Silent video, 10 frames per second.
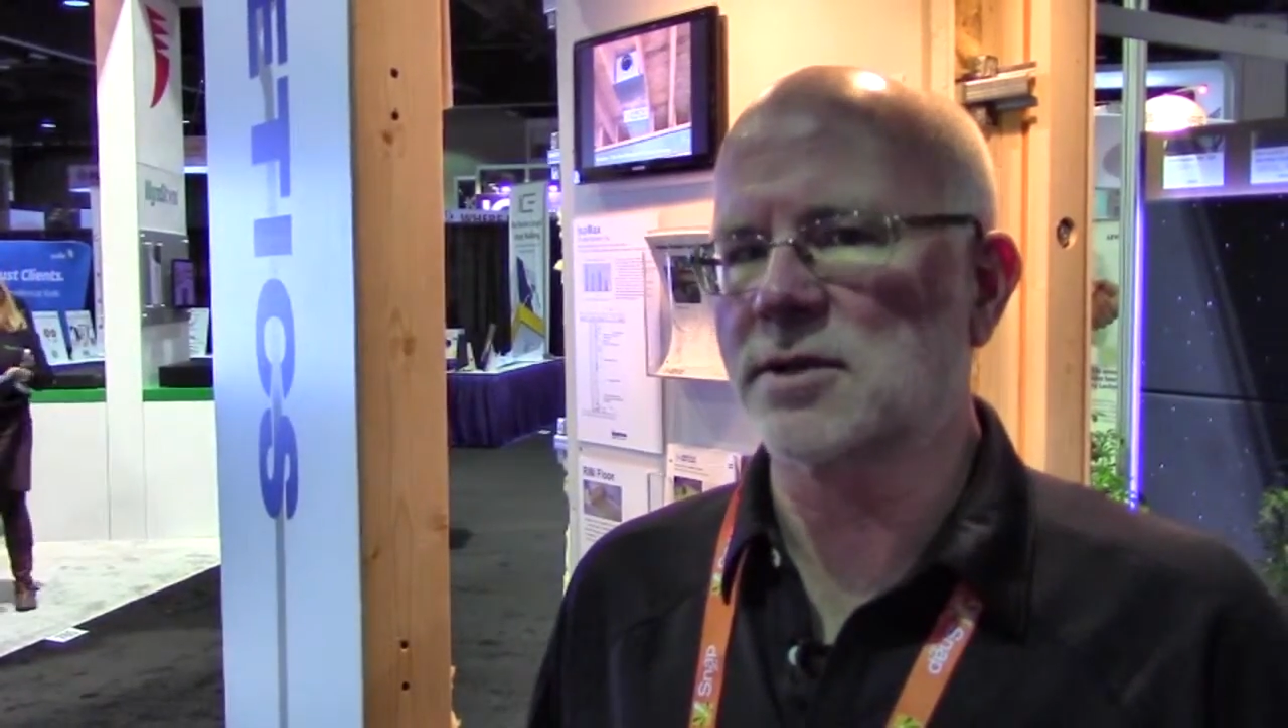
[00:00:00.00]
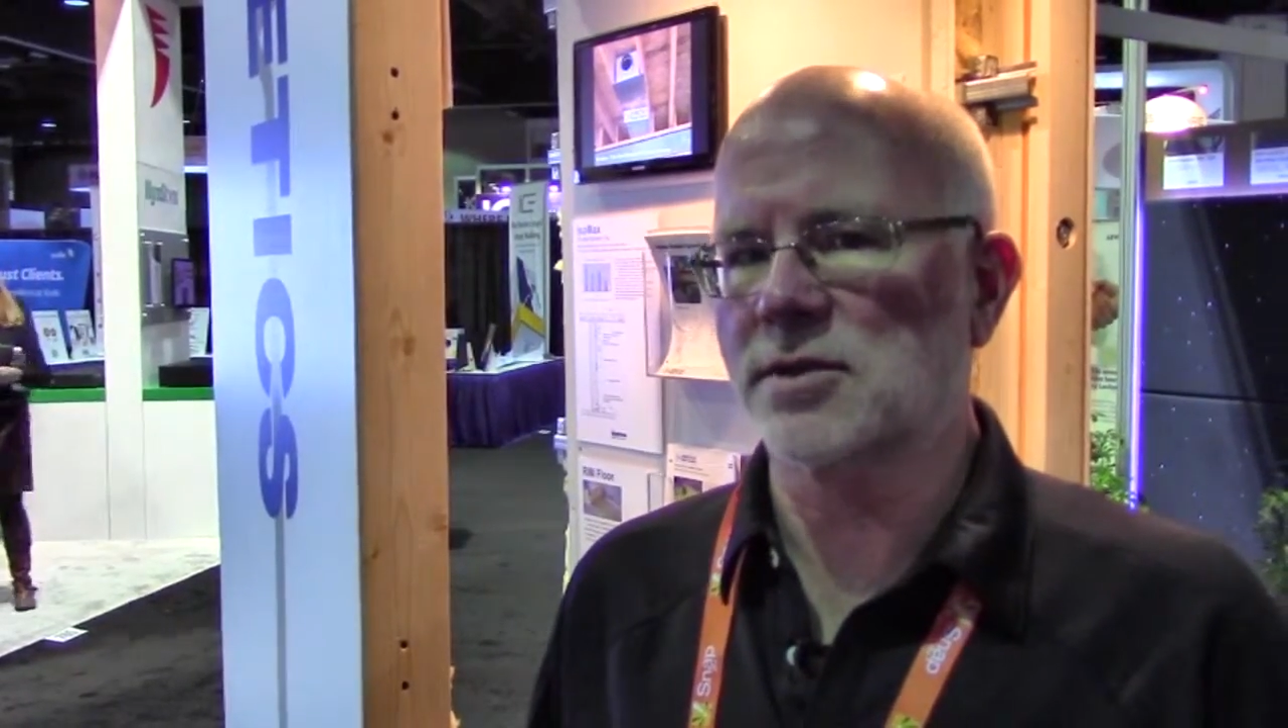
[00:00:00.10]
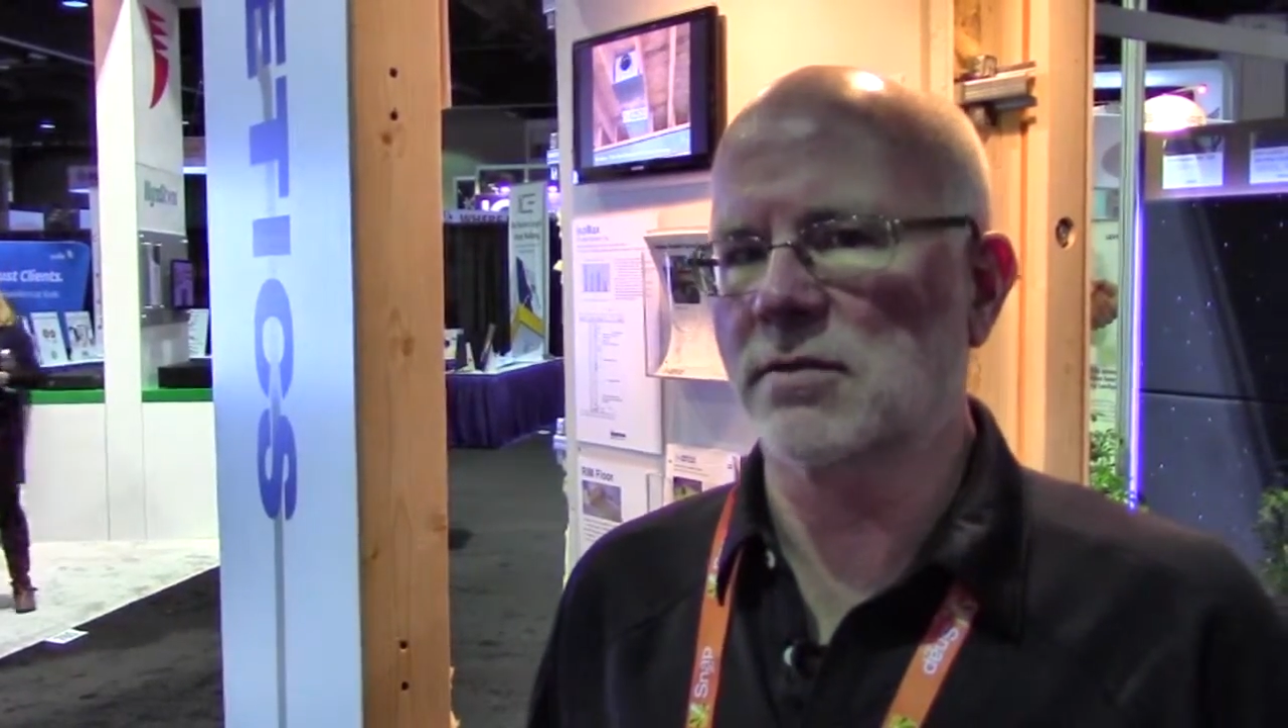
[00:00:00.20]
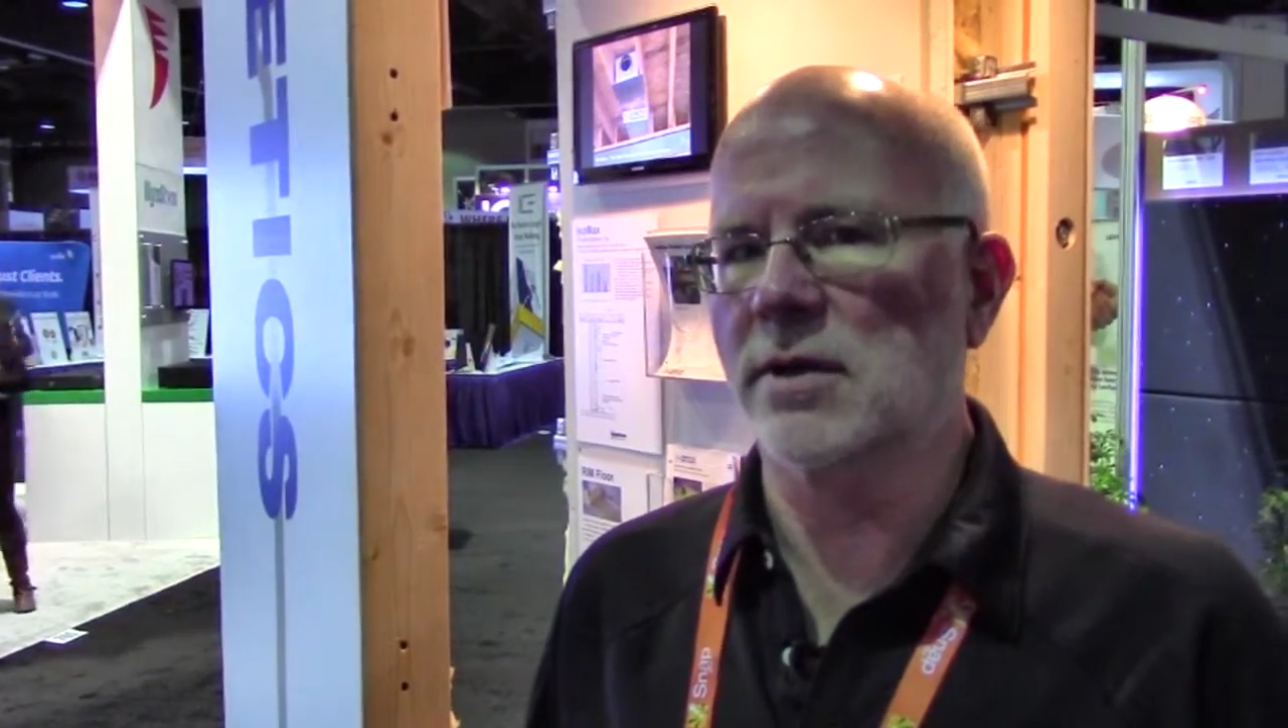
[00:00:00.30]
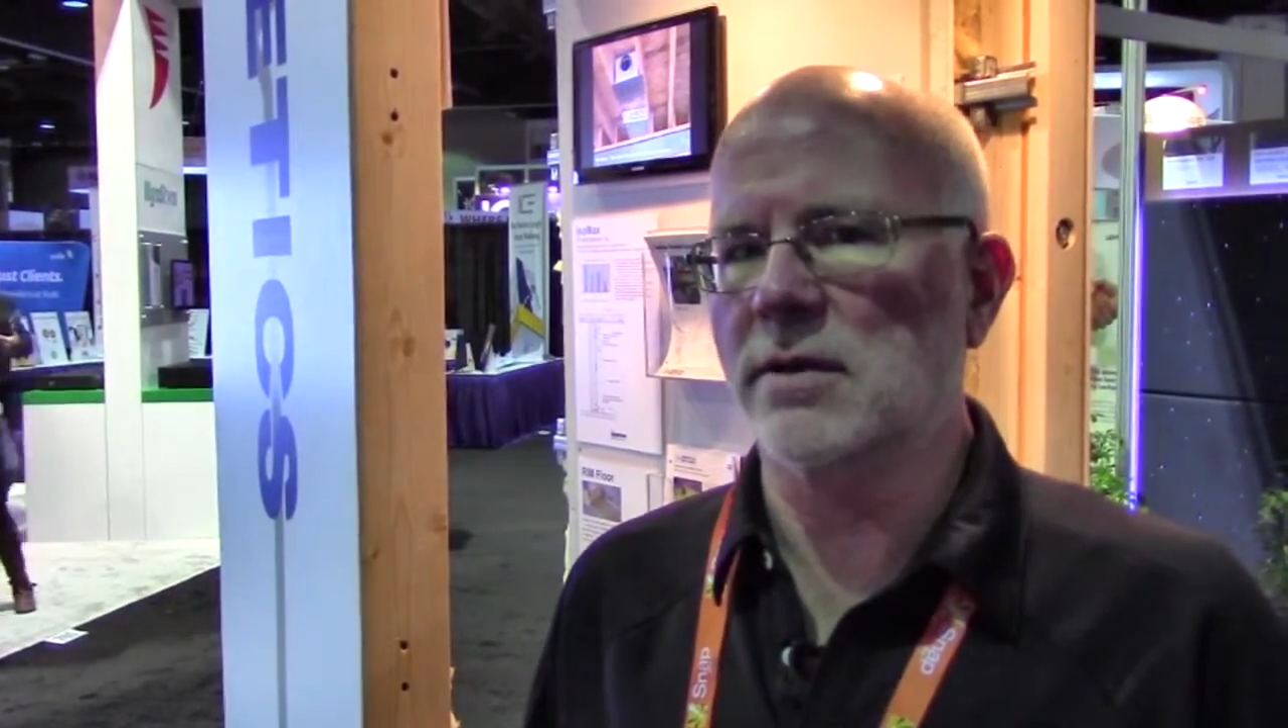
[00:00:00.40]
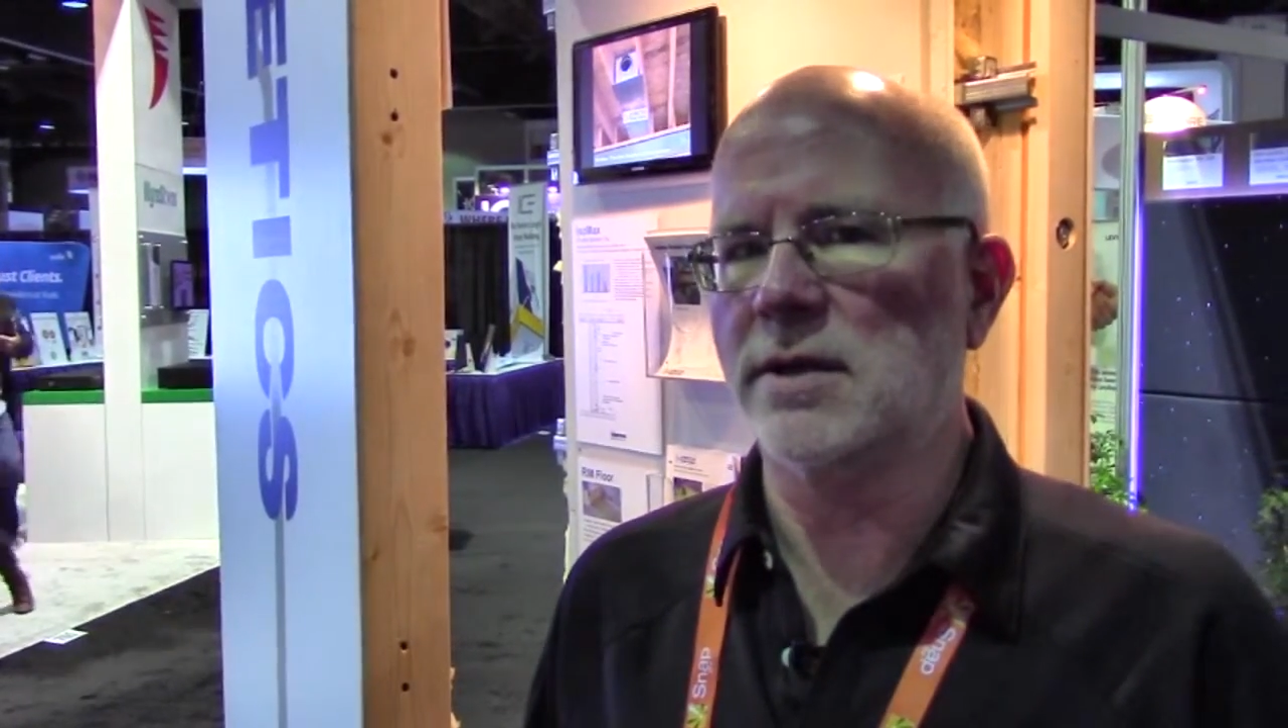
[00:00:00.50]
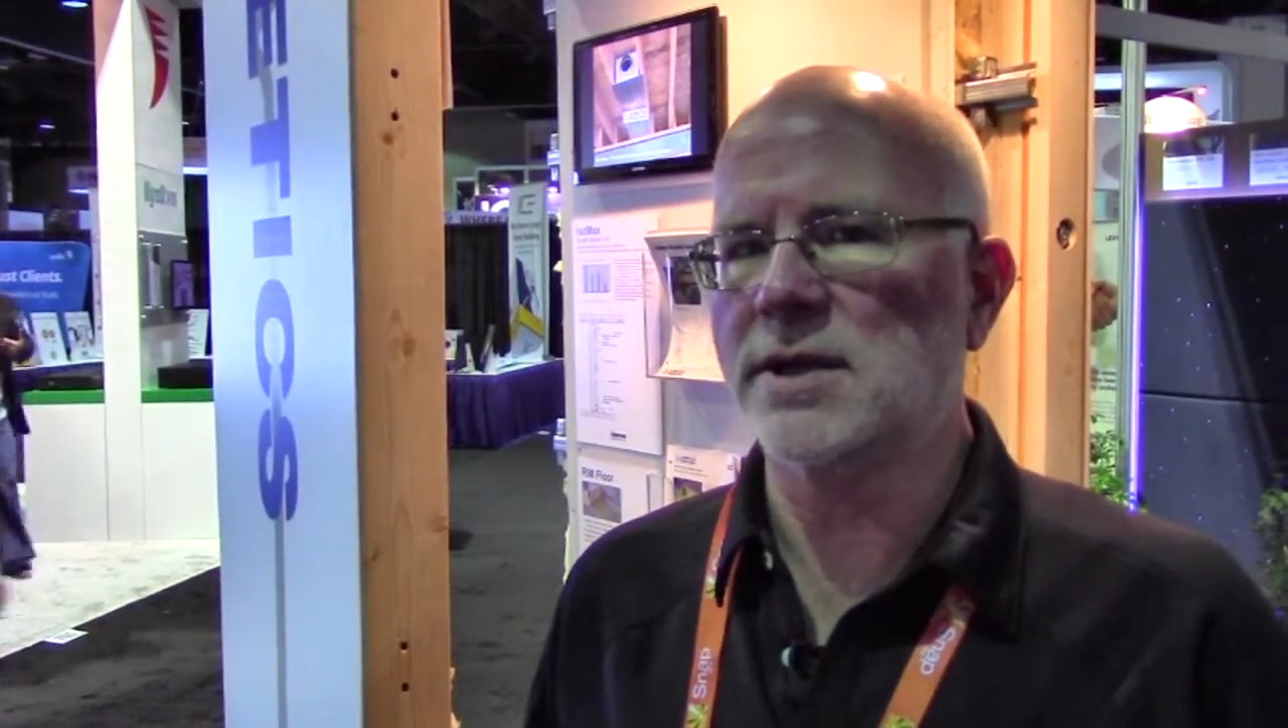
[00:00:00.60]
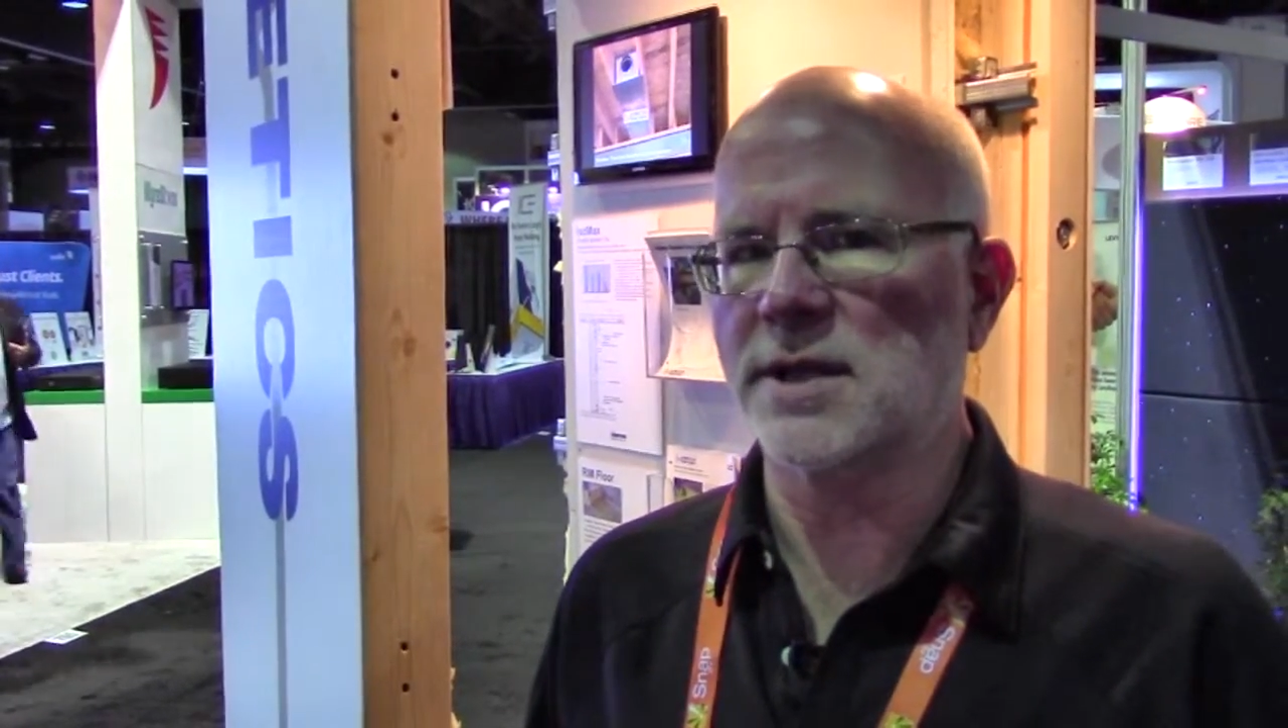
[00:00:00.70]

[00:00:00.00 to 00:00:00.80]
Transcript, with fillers: screwed